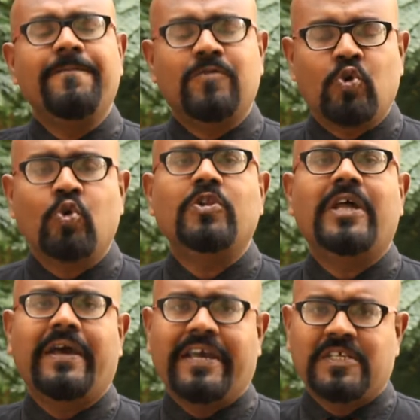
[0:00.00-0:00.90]
Through
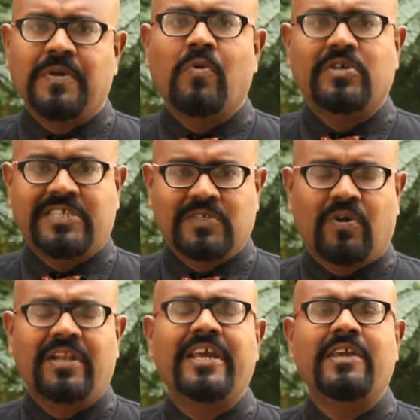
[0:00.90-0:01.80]
the SPOCs
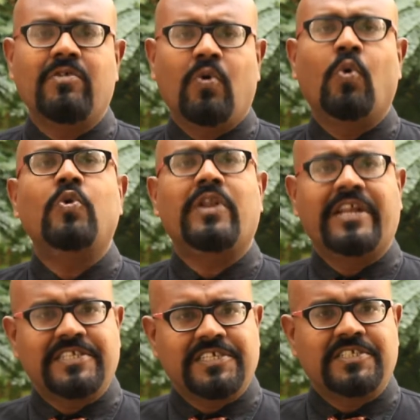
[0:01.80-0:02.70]
only you are going to
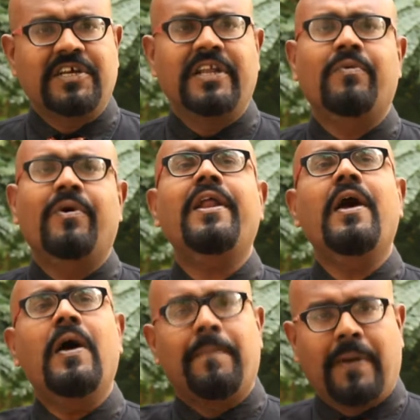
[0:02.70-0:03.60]
register your
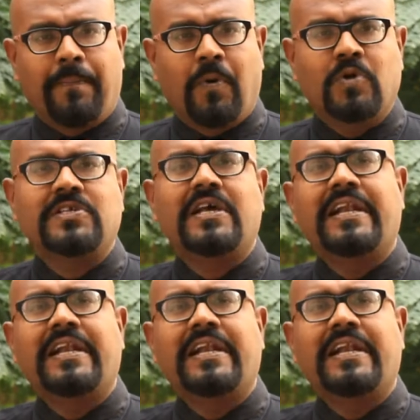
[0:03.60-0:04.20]
proposal,